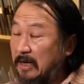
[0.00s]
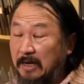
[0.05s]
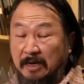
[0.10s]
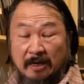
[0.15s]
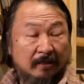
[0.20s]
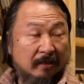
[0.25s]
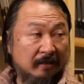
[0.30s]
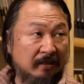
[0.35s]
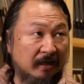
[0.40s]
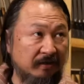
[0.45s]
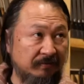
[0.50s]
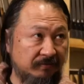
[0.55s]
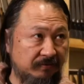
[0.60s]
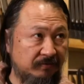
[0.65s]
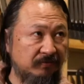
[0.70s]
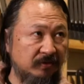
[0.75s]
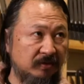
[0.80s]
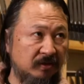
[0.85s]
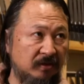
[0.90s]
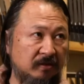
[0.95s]
other knife,
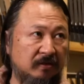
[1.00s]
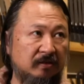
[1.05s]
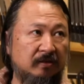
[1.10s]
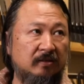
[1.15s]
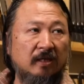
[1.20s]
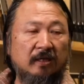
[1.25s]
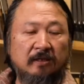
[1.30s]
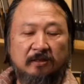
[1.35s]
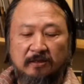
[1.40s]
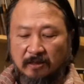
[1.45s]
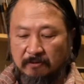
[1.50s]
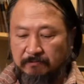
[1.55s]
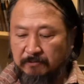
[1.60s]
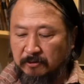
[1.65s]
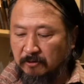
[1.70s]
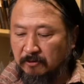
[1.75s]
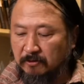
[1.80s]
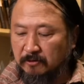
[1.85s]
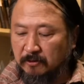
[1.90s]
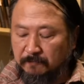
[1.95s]
which is stay sharp
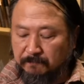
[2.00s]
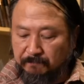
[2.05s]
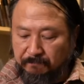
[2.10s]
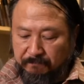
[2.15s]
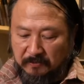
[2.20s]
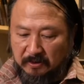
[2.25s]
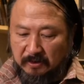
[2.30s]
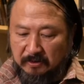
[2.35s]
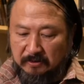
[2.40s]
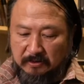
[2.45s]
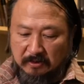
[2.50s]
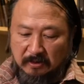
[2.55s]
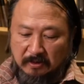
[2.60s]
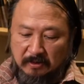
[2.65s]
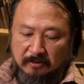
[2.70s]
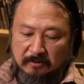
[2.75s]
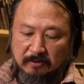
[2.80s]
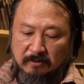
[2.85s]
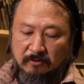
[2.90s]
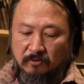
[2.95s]
long. It's
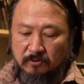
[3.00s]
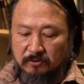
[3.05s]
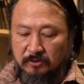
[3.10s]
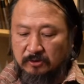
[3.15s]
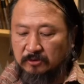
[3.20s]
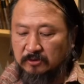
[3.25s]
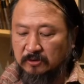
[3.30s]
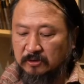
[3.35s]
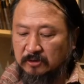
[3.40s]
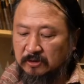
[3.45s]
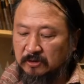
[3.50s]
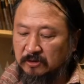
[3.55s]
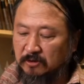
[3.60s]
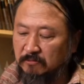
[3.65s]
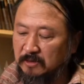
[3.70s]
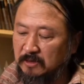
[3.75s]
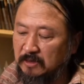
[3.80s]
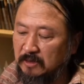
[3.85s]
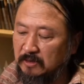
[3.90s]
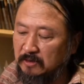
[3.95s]
also
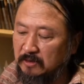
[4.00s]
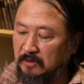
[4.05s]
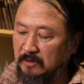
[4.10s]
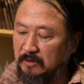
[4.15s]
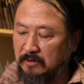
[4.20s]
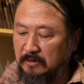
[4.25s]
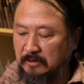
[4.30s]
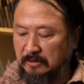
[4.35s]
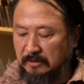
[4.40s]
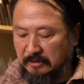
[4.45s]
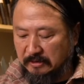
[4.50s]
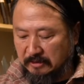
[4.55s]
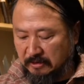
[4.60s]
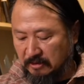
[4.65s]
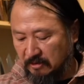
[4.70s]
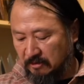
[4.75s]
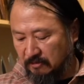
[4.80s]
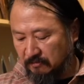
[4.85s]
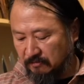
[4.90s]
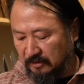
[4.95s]
geometry
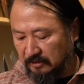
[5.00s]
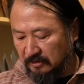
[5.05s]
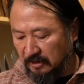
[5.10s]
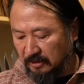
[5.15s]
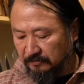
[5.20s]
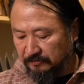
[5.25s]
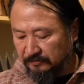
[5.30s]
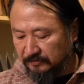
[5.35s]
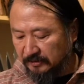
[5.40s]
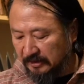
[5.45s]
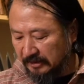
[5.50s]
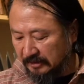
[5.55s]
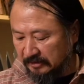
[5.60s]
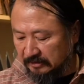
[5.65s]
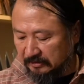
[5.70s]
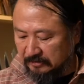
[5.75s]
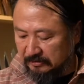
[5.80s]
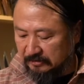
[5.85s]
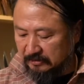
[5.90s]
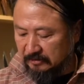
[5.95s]
of the knife
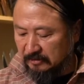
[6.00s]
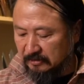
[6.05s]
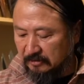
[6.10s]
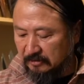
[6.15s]
is